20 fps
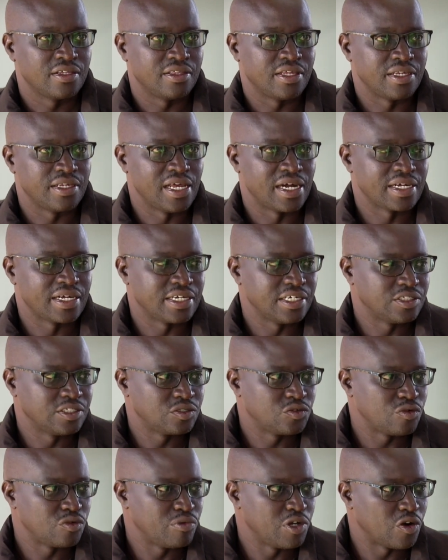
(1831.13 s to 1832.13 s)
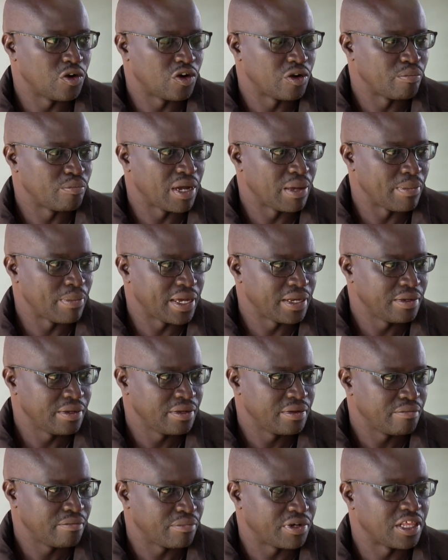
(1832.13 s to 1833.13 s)
the donkeys could be owned by men,
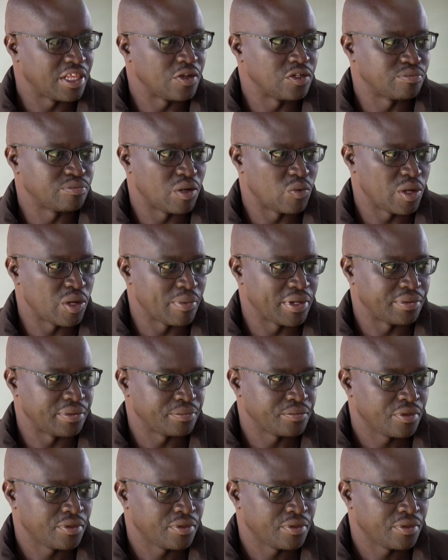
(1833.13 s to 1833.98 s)
but they're used by women.